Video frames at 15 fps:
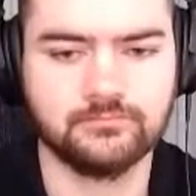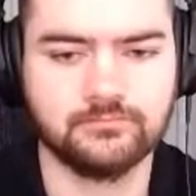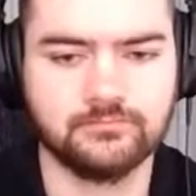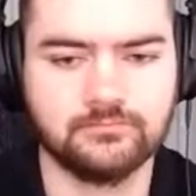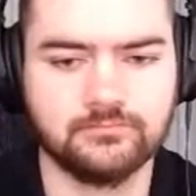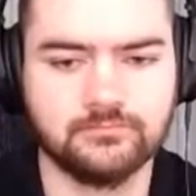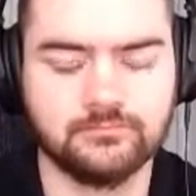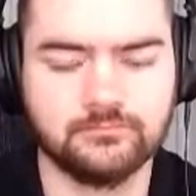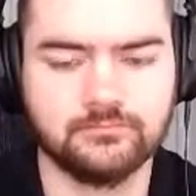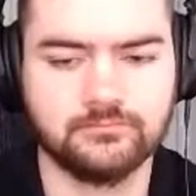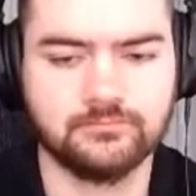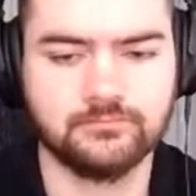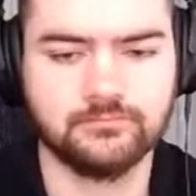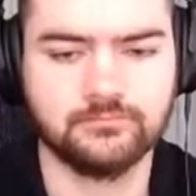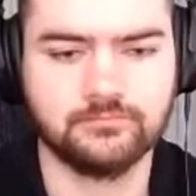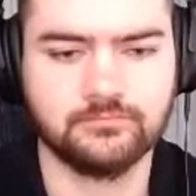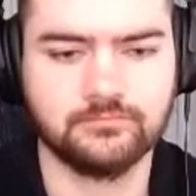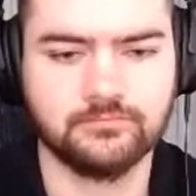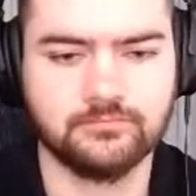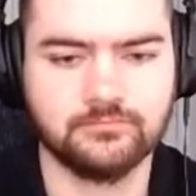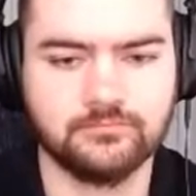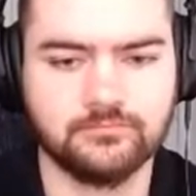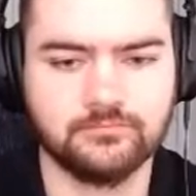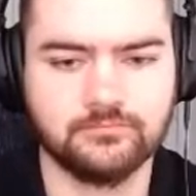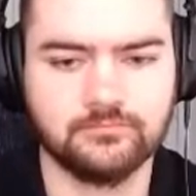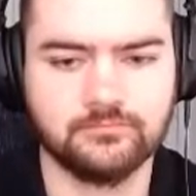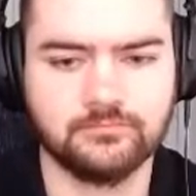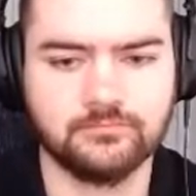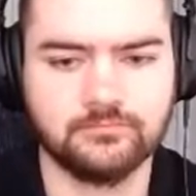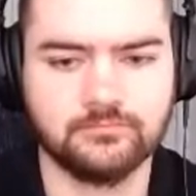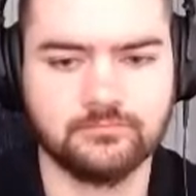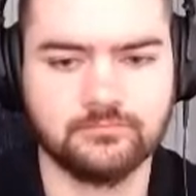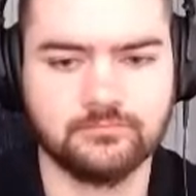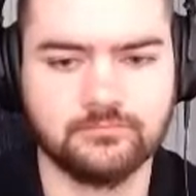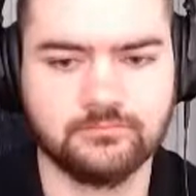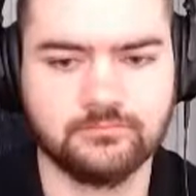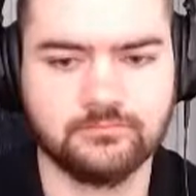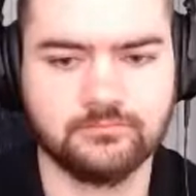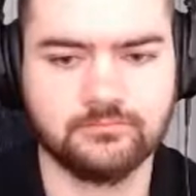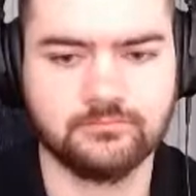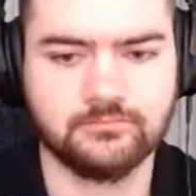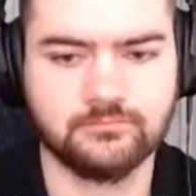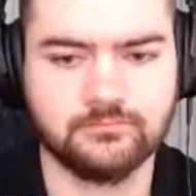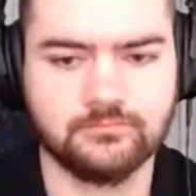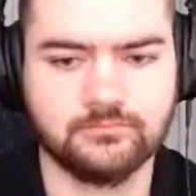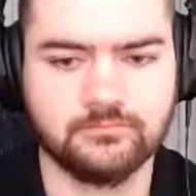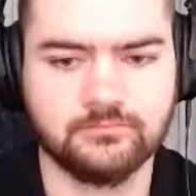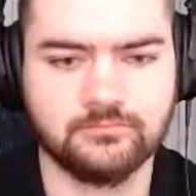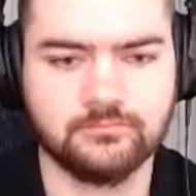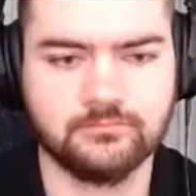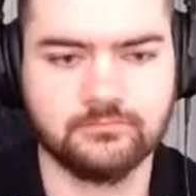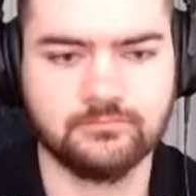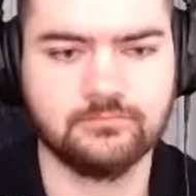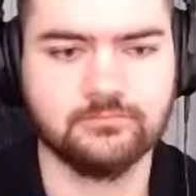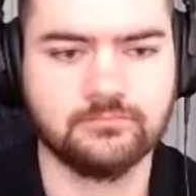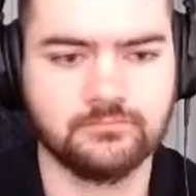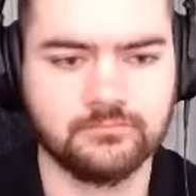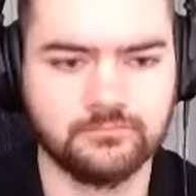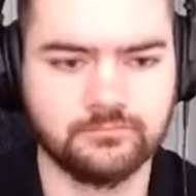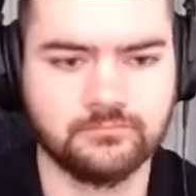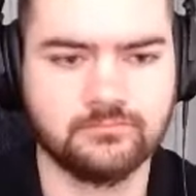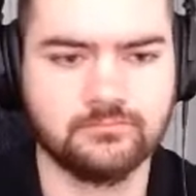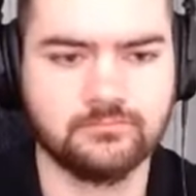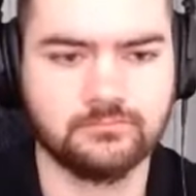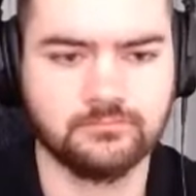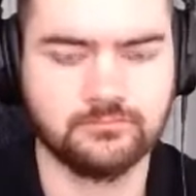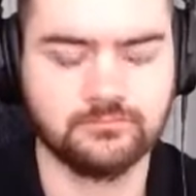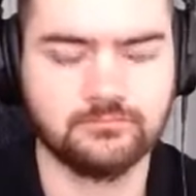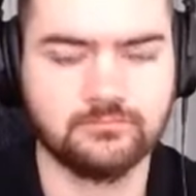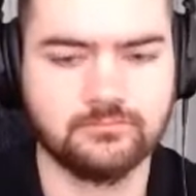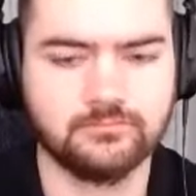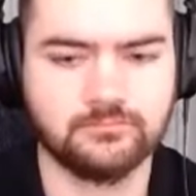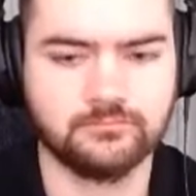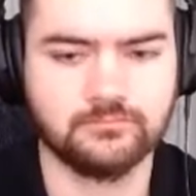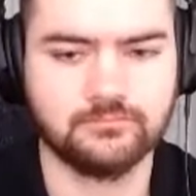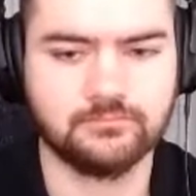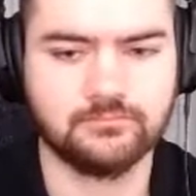[no speech]